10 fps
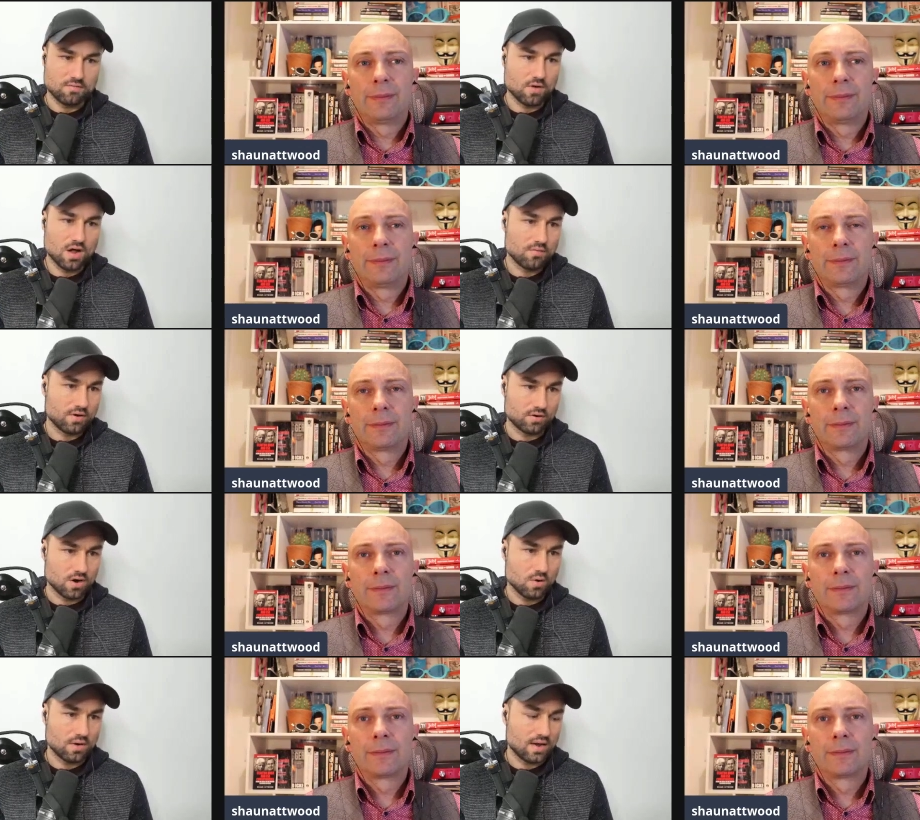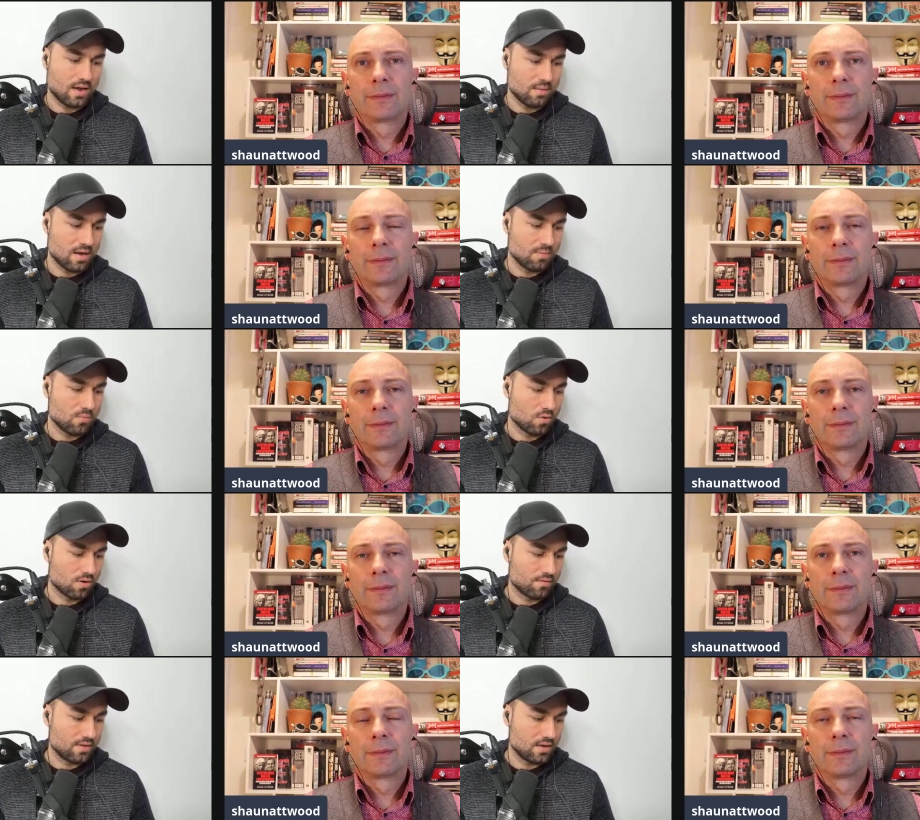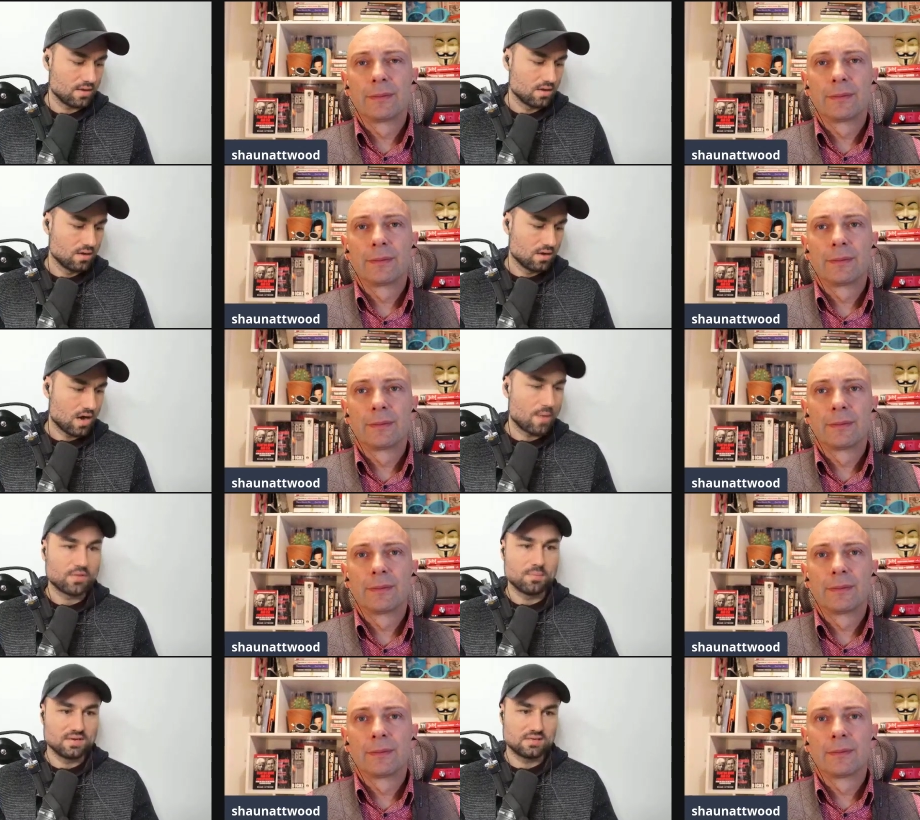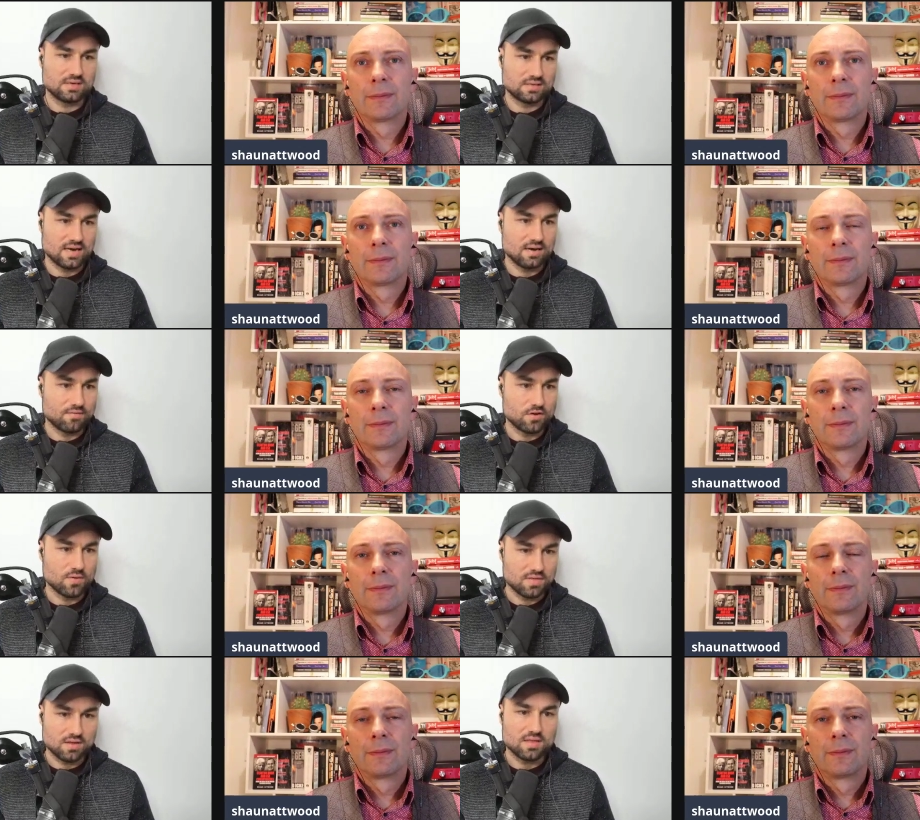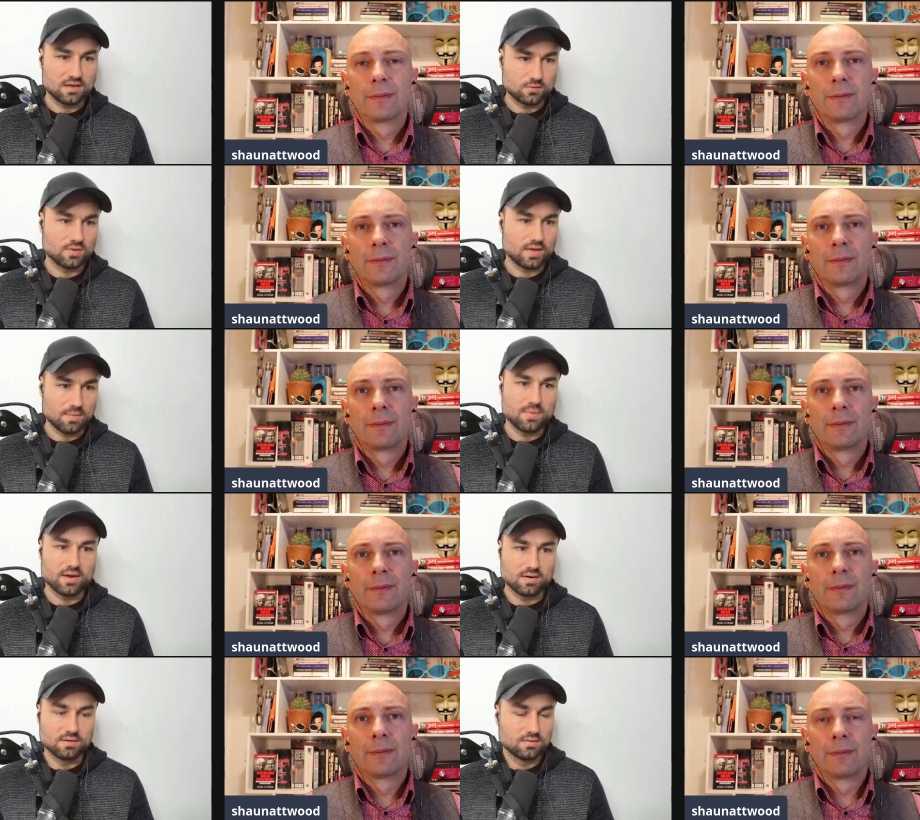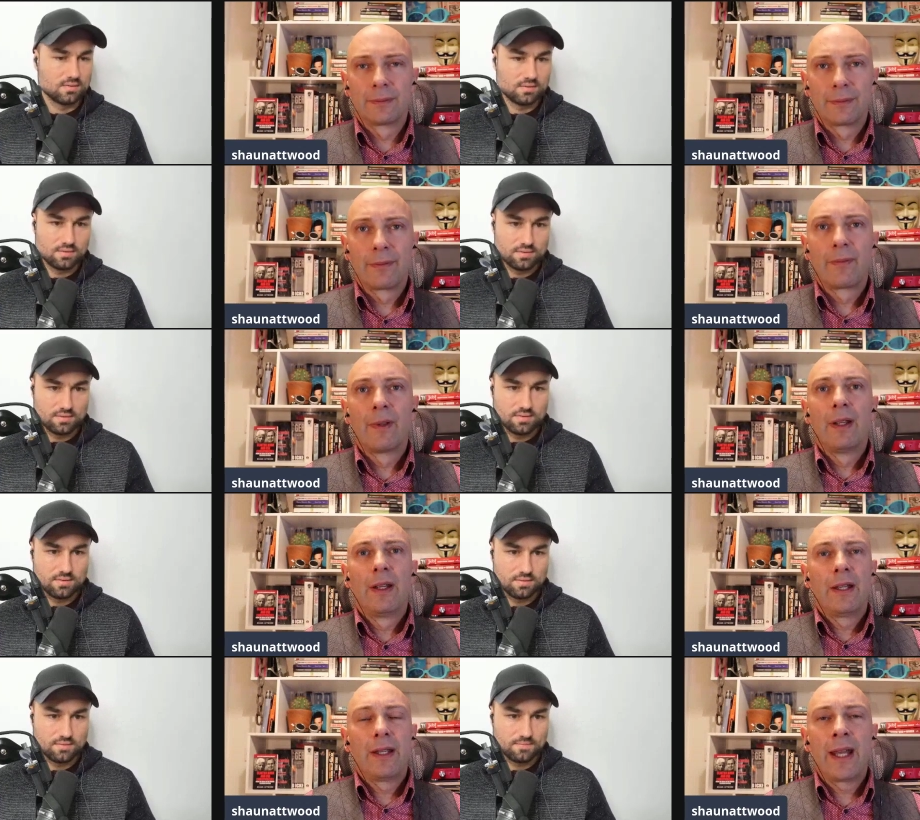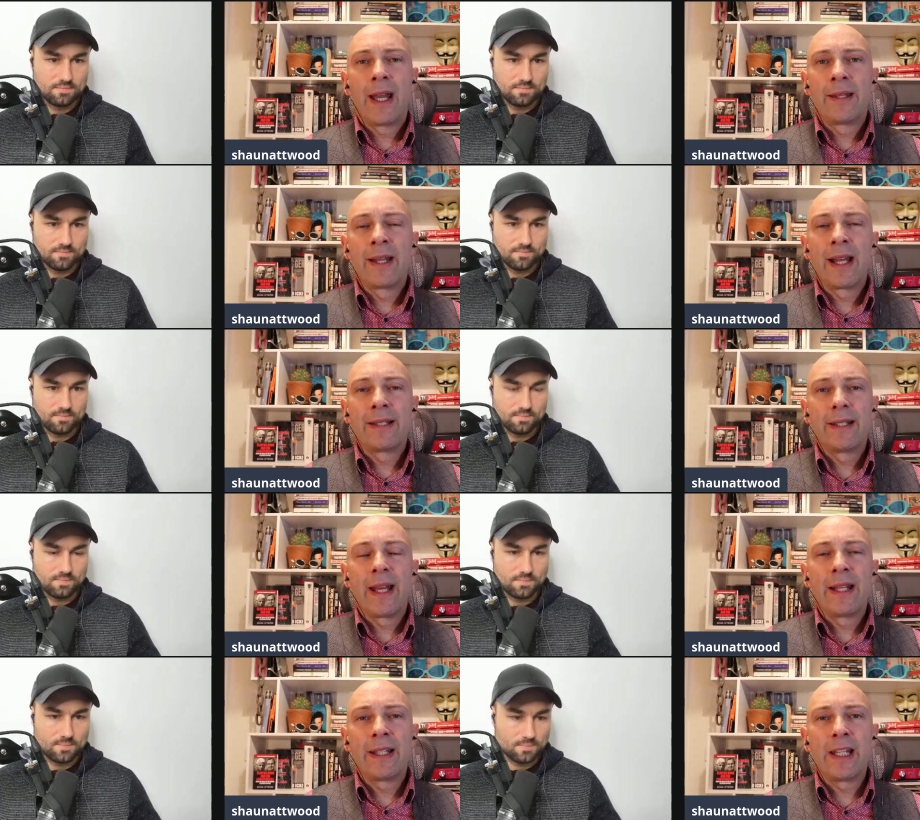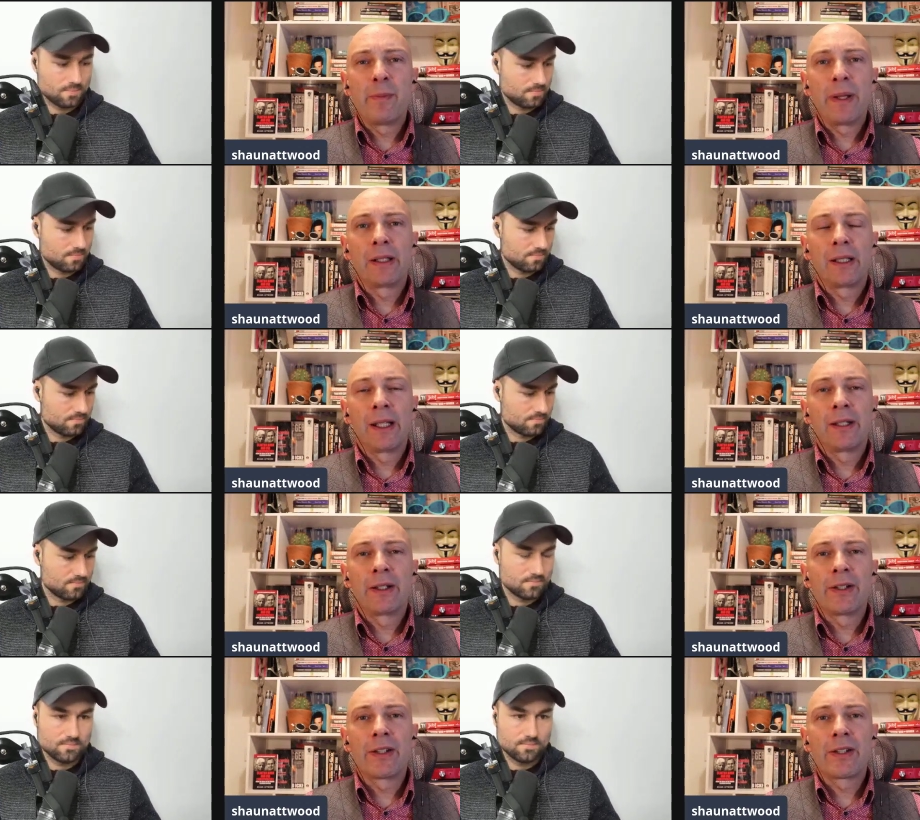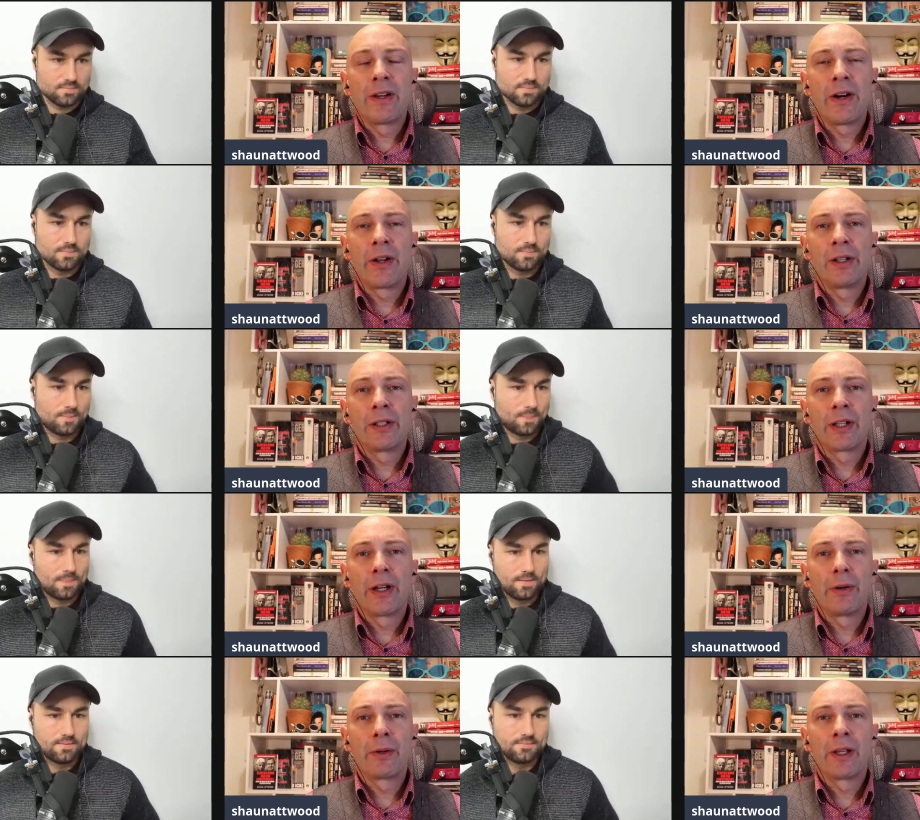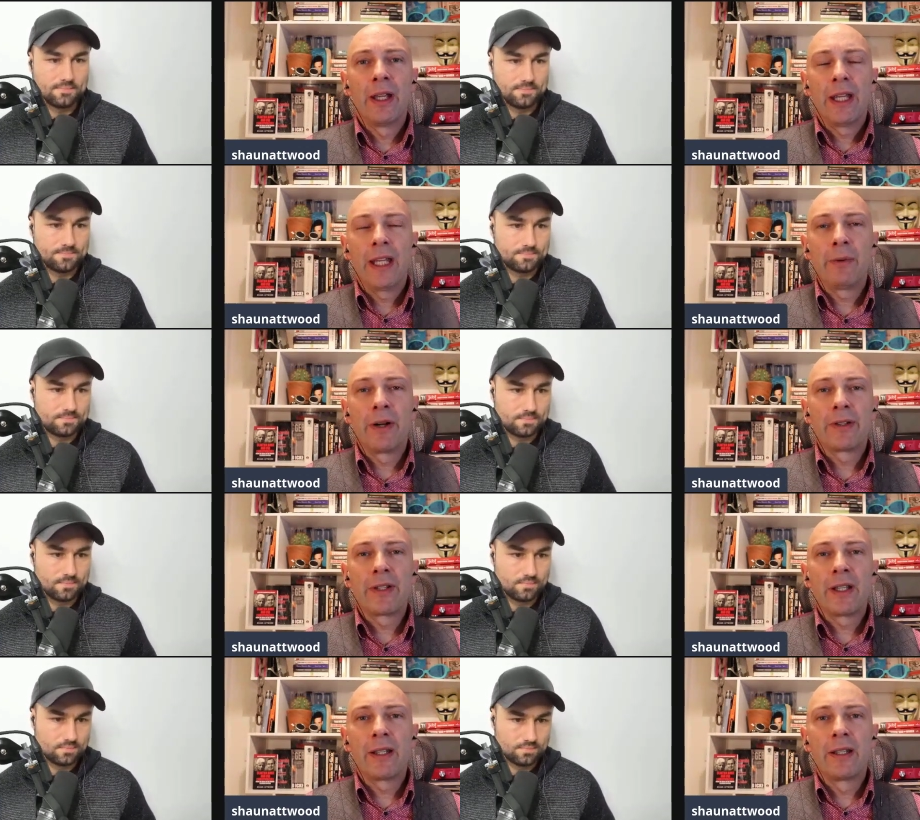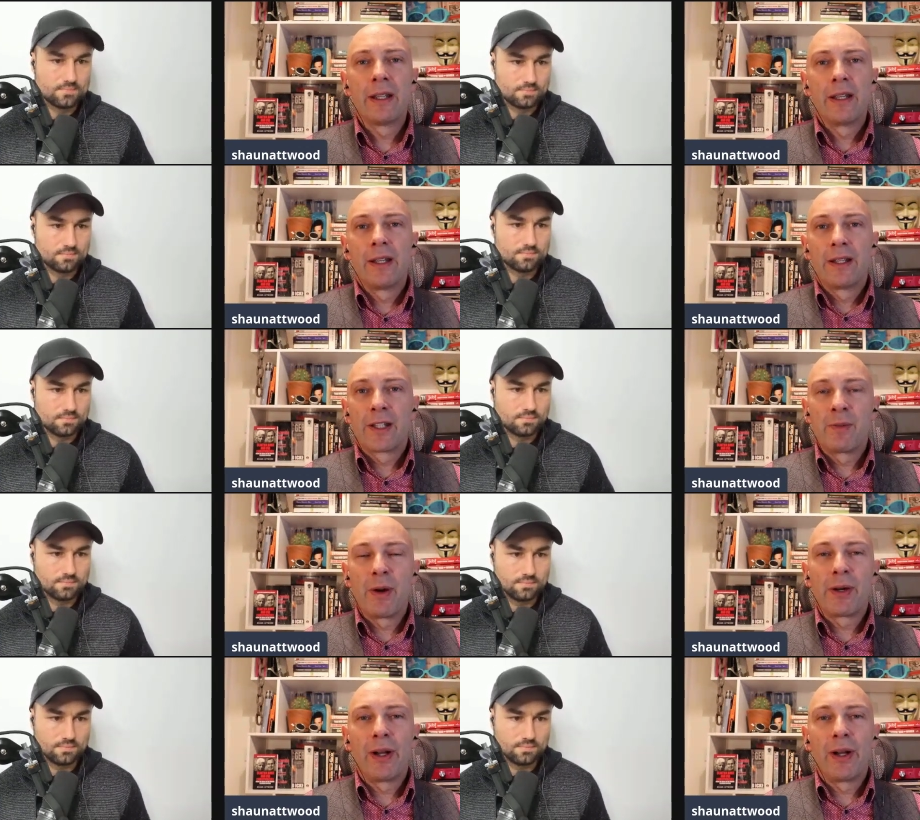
Speaker 1: evolve and grow. And I, I'm I'm more of the optimistic side of you. I think things will get better.
Speaker 2: Yeah, in the 1980s, Bill Clinton could snort all the coke he wanted, smoke all